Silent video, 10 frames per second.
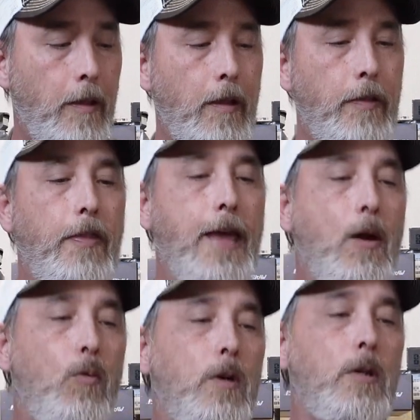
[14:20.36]
And
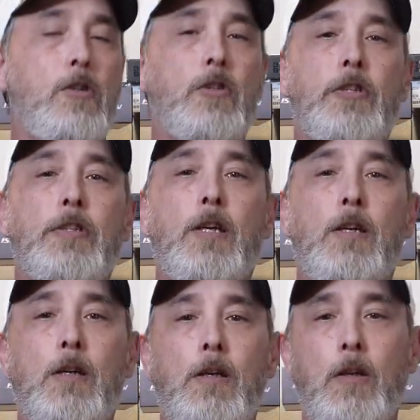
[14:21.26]
that was
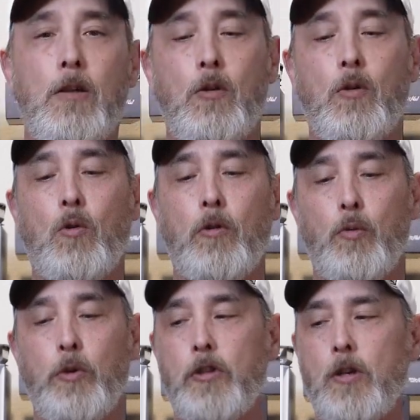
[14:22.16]
the the
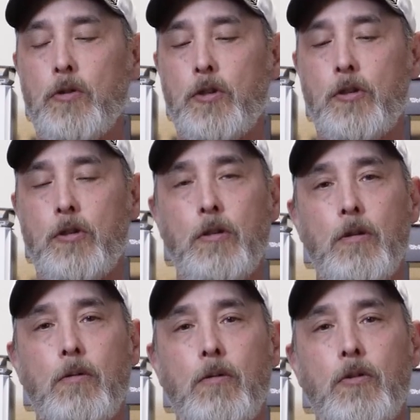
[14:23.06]
results.
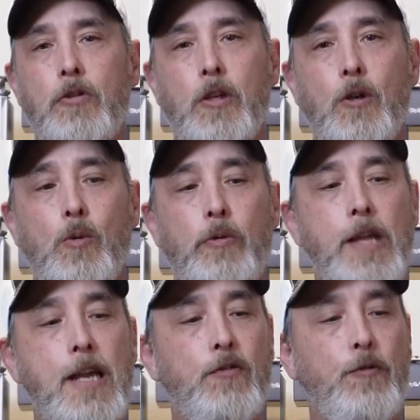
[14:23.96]
So
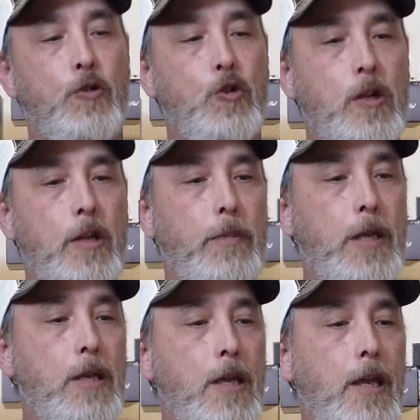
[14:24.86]
thanks for joining
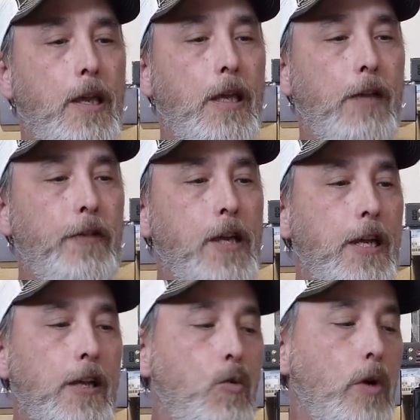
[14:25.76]
me. And if you got
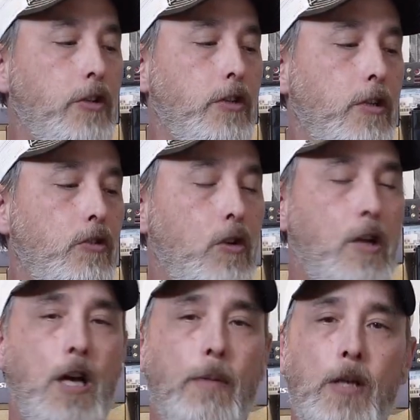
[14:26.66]
any questions or
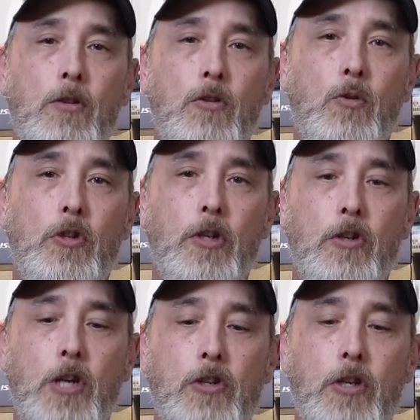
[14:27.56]
comments or
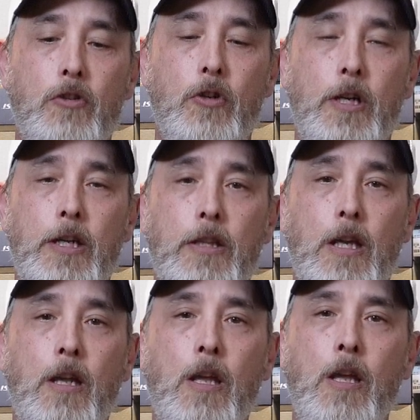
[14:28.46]
suggestions or anything,